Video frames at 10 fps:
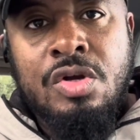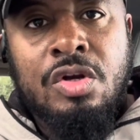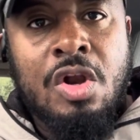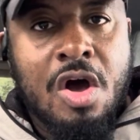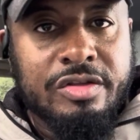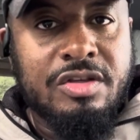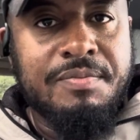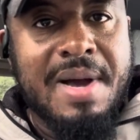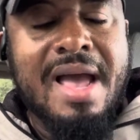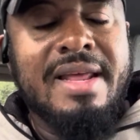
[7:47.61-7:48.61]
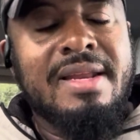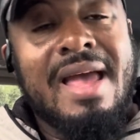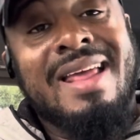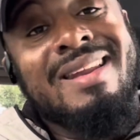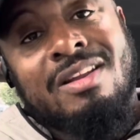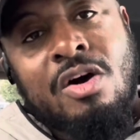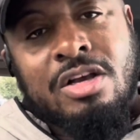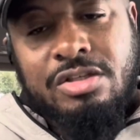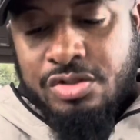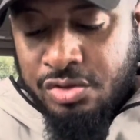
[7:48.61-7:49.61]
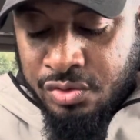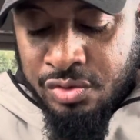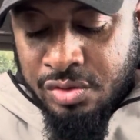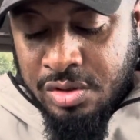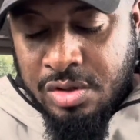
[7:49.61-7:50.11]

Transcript: lost to Bayern, and they lost to,